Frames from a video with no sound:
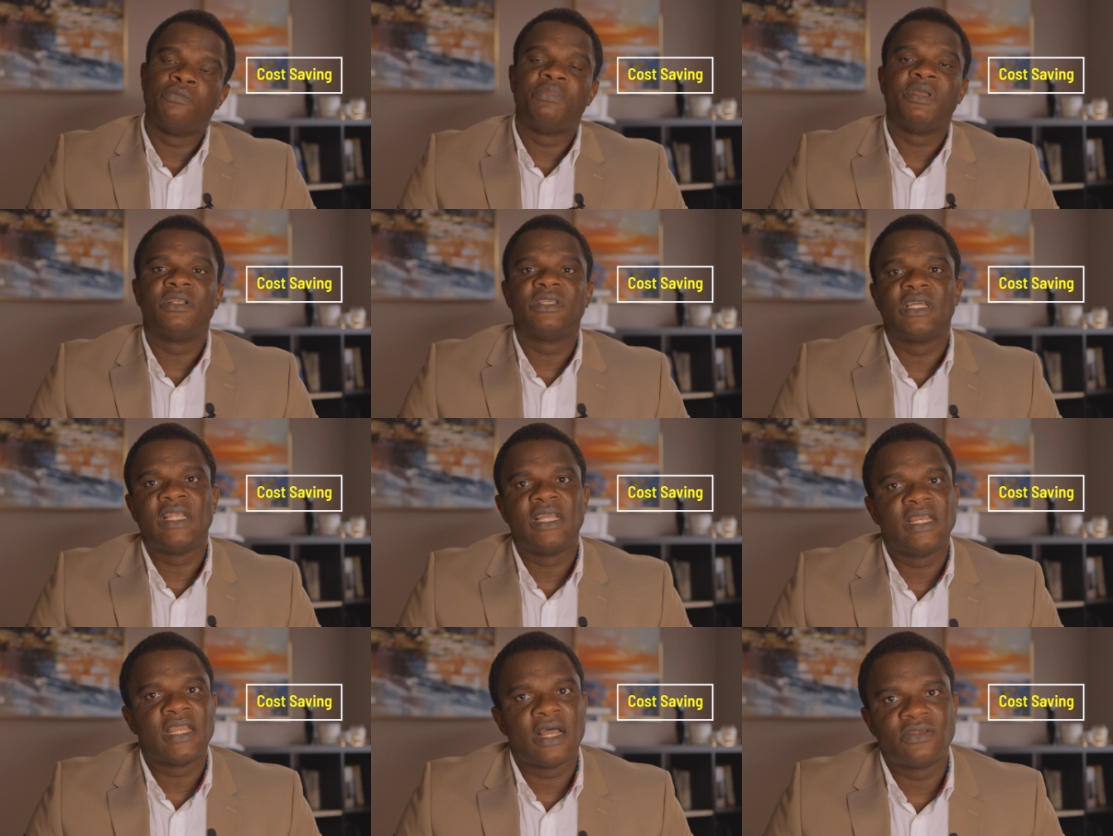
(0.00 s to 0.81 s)
build an
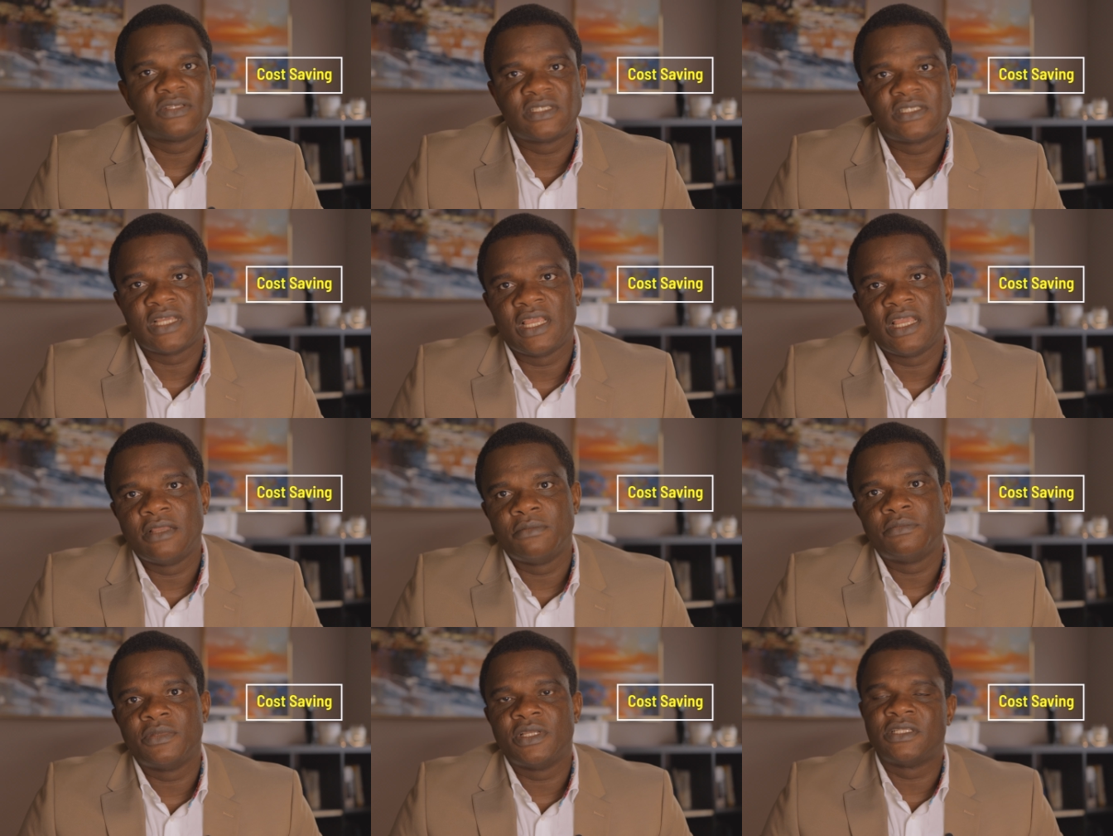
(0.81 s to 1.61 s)
in-house
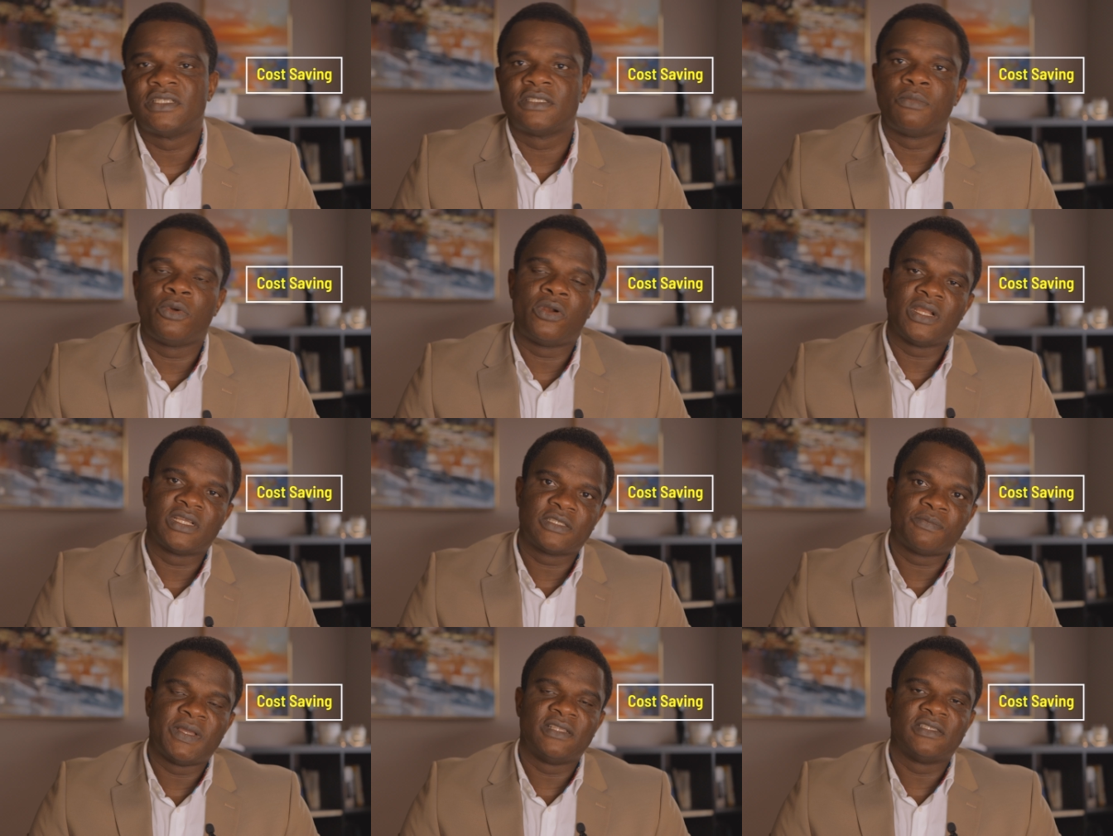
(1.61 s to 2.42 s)
team, it is more
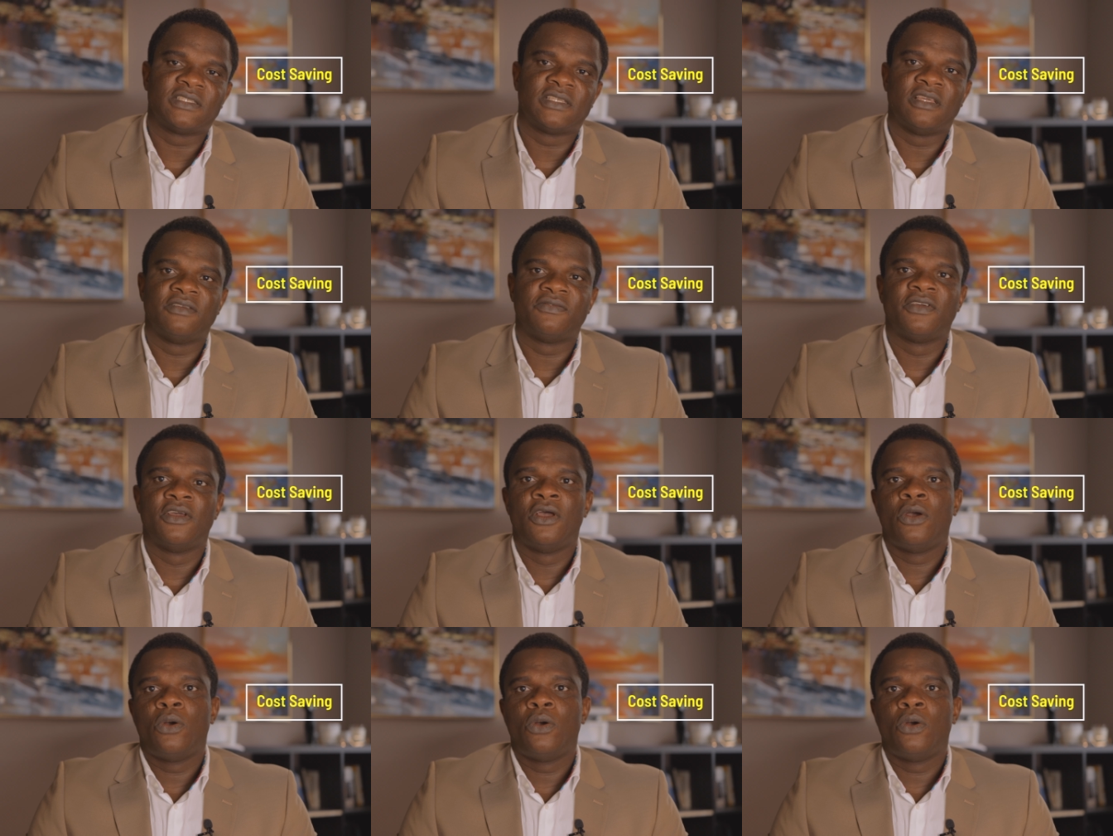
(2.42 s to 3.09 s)
expensive,